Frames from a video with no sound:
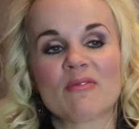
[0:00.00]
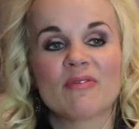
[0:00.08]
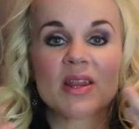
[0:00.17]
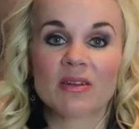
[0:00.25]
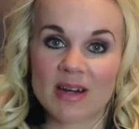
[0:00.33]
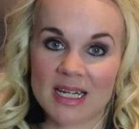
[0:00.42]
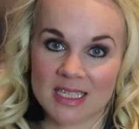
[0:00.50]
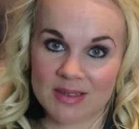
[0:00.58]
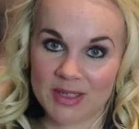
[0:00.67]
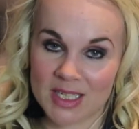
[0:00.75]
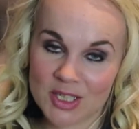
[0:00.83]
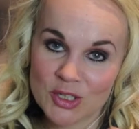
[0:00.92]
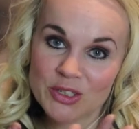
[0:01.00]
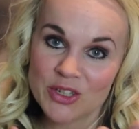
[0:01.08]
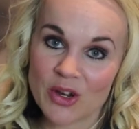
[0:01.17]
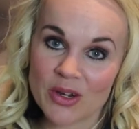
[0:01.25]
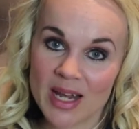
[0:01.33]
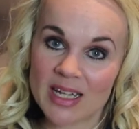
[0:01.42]
for the rest of us who
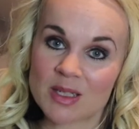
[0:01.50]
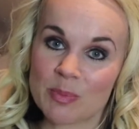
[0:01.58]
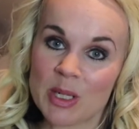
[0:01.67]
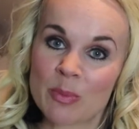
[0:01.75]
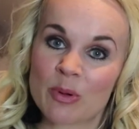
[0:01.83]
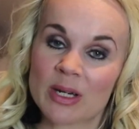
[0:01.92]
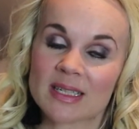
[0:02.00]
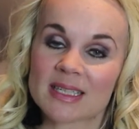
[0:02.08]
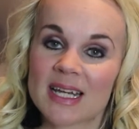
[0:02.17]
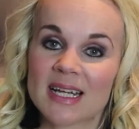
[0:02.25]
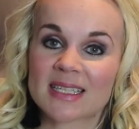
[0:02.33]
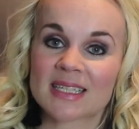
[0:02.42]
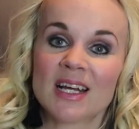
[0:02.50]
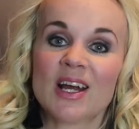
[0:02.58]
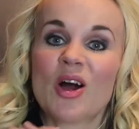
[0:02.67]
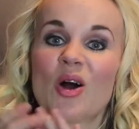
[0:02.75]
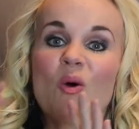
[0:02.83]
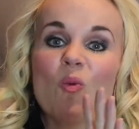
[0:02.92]
don't get to be a princess,
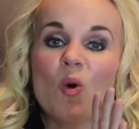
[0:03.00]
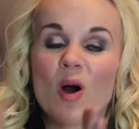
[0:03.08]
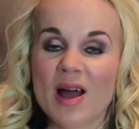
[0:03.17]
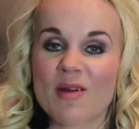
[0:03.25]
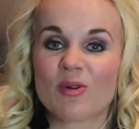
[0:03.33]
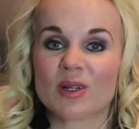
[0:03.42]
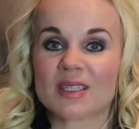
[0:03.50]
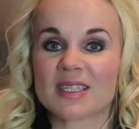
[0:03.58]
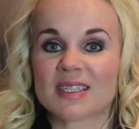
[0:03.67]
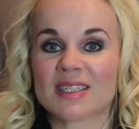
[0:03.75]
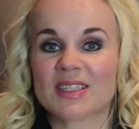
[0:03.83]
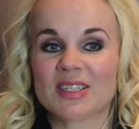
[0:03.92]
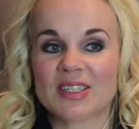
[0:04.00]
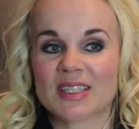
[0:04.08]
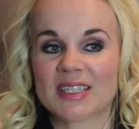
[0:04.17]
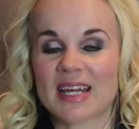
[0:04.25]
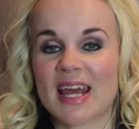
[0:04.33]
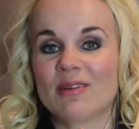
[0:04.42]
what I wanted to do
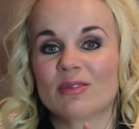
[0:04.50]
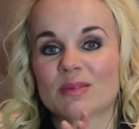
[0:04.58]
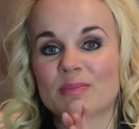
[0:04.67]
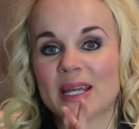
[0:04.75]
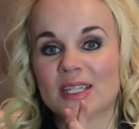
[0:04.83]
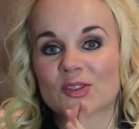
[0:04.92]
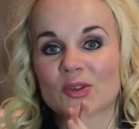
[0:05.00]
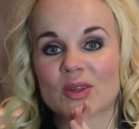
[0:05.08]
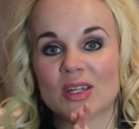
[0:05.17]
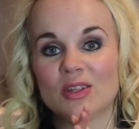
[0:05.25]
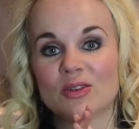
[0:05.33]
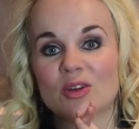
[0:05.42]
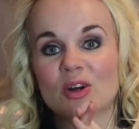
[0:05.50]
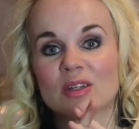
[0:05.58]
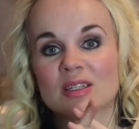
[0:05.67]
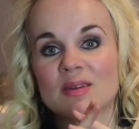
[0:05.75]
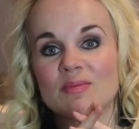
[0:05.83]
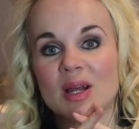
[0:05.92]
today was make sure that you've
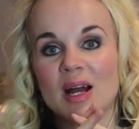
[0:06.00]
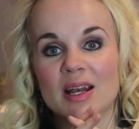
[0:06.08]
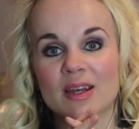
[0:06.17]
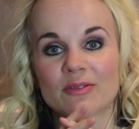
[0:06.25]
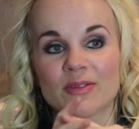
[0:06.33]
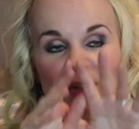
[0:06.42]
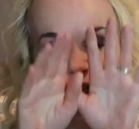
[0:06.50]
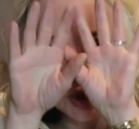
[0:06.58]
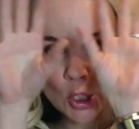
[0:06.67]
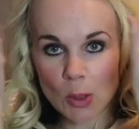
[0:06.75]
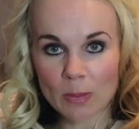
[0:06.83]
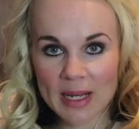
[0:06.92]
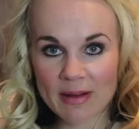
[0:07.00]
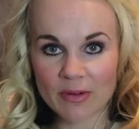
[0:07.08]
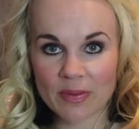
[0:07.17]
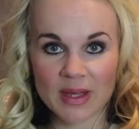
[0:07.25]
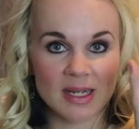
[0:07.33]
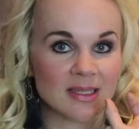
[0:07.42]
got some kind of top
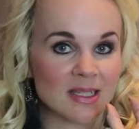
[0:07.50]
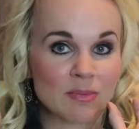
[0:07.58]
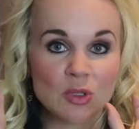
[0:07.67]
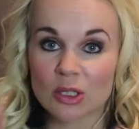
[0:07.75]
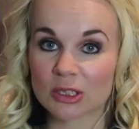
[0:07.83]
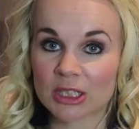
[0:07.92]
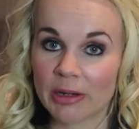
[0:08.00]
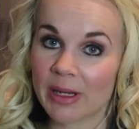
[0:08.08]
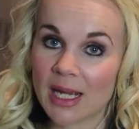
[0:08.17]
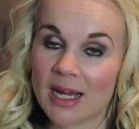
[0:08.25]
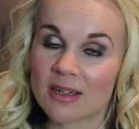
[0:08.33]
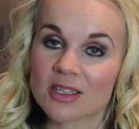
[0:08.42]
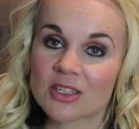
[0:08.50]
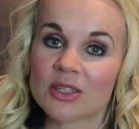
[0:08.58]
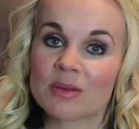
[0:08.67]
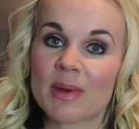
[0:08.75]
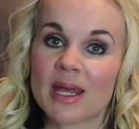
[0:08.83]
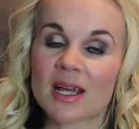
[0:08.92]
level things. I'm not showing you how to
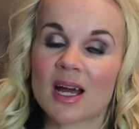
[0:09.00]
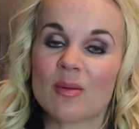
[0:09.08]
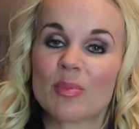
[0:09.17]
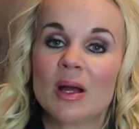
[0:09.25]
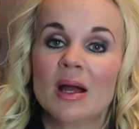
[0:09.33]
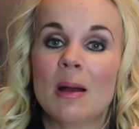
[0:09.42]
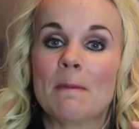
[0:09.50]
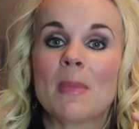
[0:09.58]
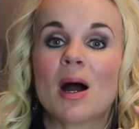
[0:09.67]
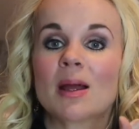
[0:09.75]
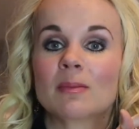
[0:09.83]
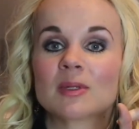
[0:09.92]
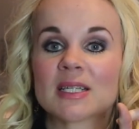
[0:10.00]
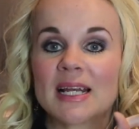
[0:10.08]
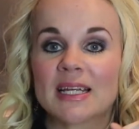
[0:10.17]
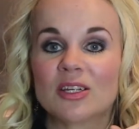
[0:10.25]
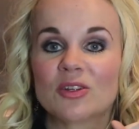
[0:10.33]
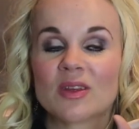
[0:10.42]
do the makeup. I'm
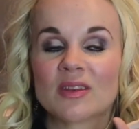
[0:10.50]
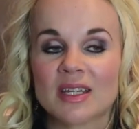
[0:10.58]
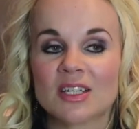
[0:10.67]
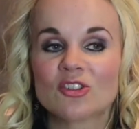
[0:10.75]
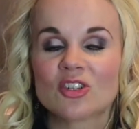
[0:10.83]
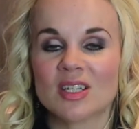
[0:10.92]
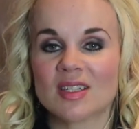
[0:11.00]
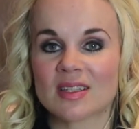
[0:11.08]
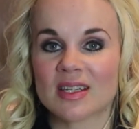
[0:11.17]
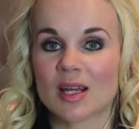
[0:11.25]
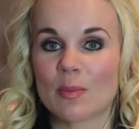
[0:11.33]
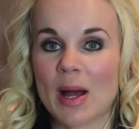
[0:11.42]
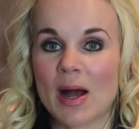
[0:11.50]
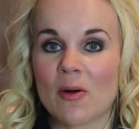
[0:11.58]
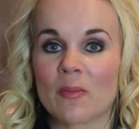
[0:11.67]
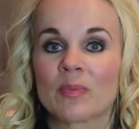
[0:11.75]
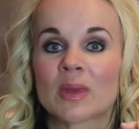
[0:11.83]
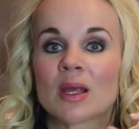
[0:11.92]
telling you the things you need to think
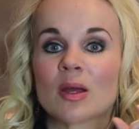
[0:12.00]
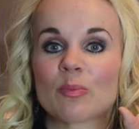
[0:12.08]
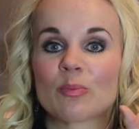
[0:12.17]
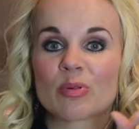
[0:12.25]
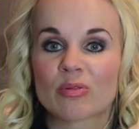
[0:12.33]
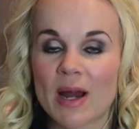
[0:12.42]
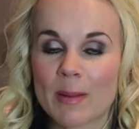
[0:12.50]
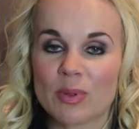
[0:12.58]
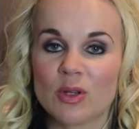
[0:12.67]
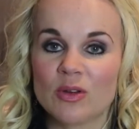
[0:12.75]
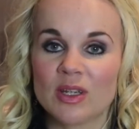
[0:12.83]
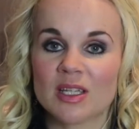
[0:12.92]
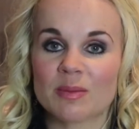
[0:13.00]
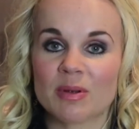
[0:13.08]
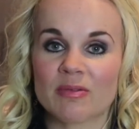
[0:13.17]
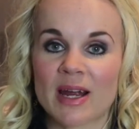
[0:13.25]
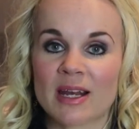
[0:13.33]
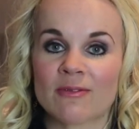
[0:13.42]
about, prep you need to
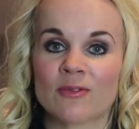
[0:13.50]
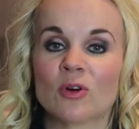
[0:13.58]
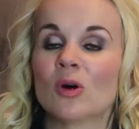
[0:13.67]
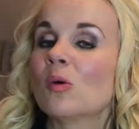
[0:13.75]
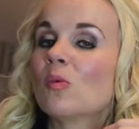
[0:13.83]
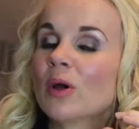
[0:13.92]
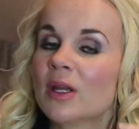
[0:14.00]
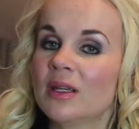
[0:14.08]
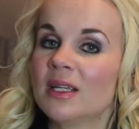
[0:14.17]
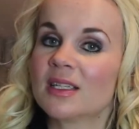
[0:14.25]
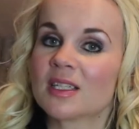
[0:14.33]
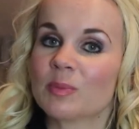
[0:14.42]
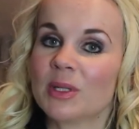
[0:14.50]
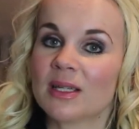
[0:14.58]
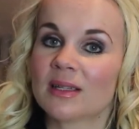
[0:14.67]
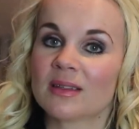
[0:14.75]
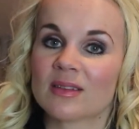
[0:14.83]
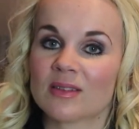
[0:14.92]
be ready for, what you need to
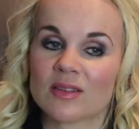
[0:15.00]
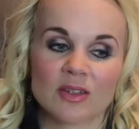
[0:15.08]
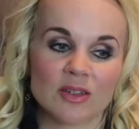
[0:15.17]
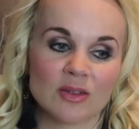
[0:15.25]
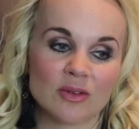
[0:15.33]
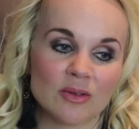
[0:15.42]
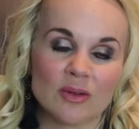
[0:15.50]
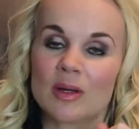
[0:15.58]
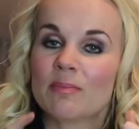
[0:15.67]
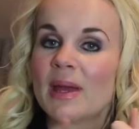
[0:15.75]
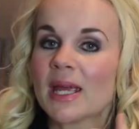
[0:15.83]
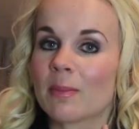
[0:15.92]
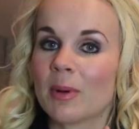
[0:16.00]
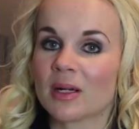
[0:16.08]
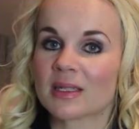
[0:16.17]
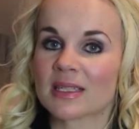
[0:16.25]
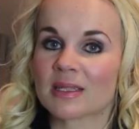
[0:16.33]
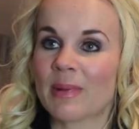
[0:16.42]
speak to makeup
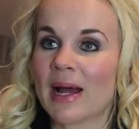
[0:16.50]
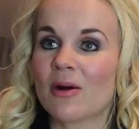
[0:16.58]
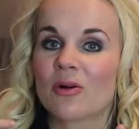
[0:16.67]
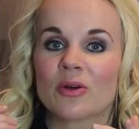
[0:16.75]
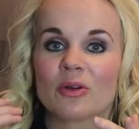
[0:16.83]
artists about,